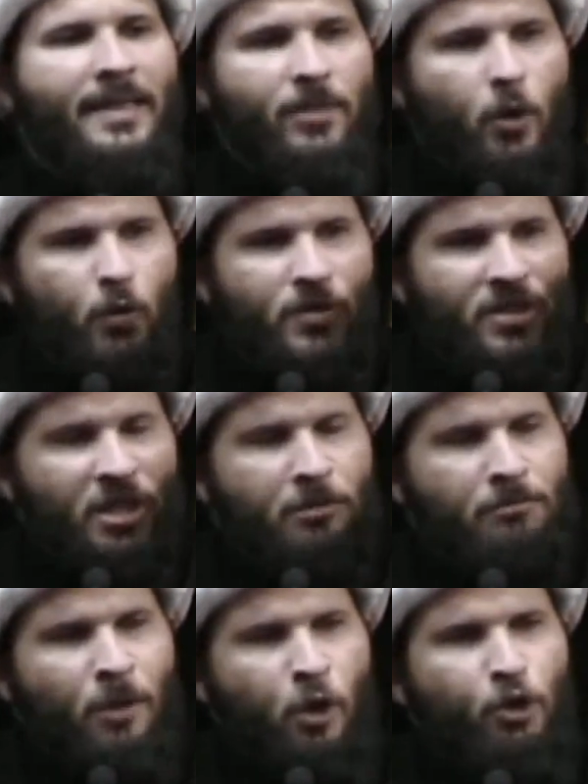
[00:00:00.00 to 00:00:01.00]
those
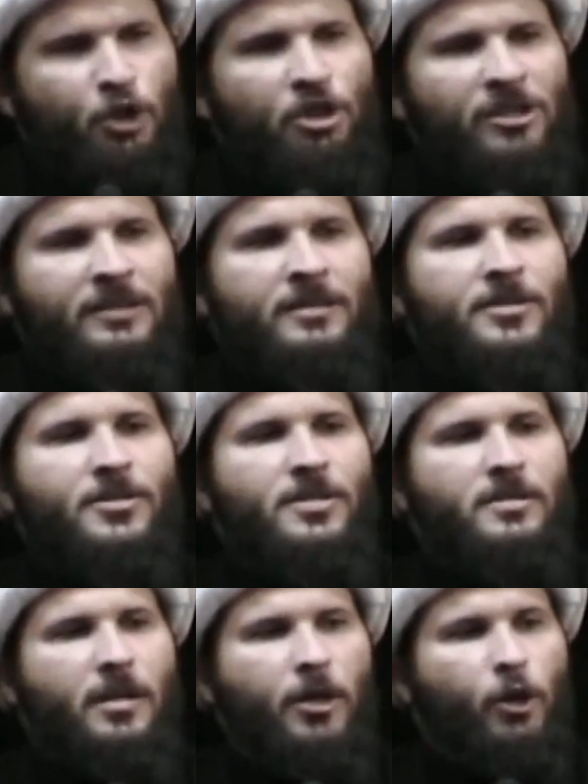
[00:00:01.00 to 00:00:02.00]

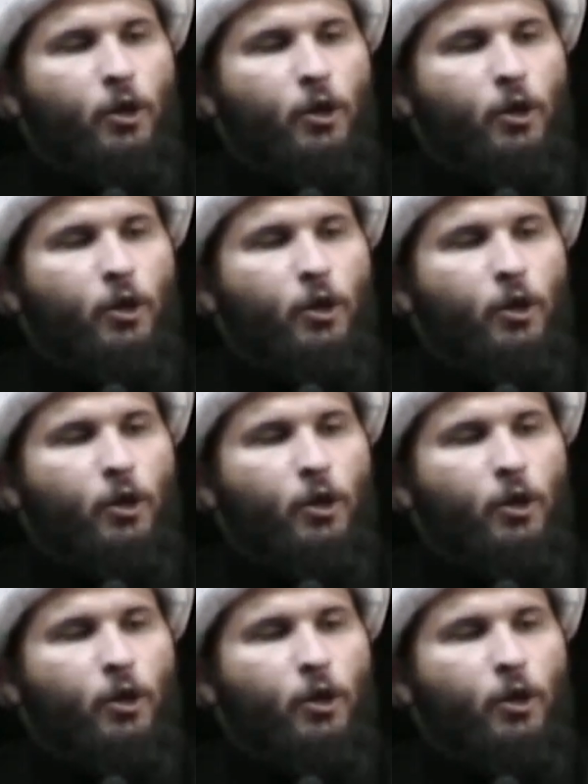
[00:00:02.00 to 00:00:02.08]
emotions